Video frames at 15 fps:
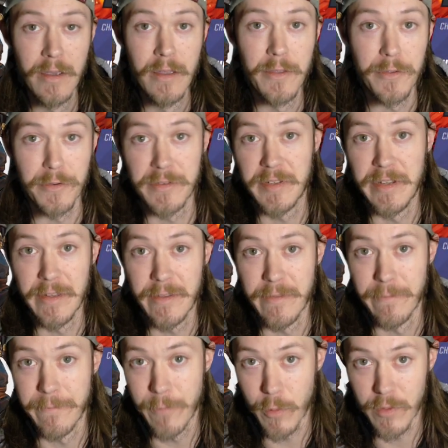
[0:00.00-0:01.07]
13th
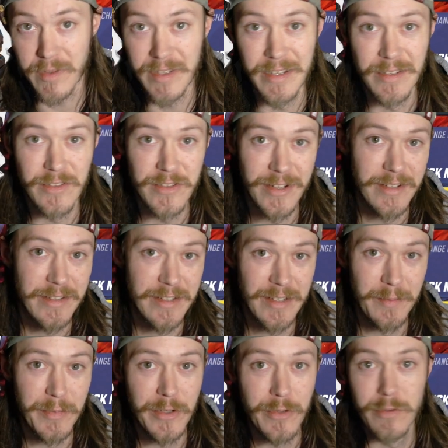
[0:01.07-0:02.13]
and 14th gen
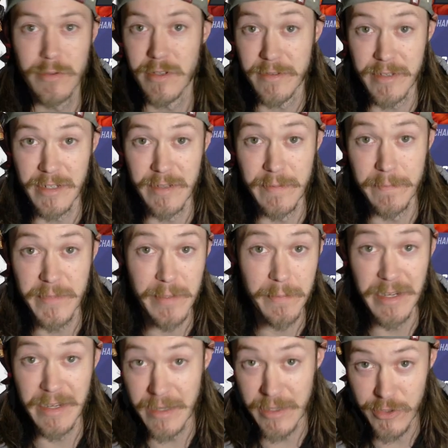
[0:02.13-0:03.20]
CPUs, there seems to
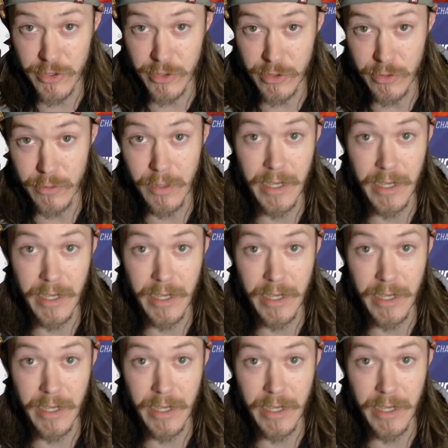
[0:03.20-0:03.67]
be an issue.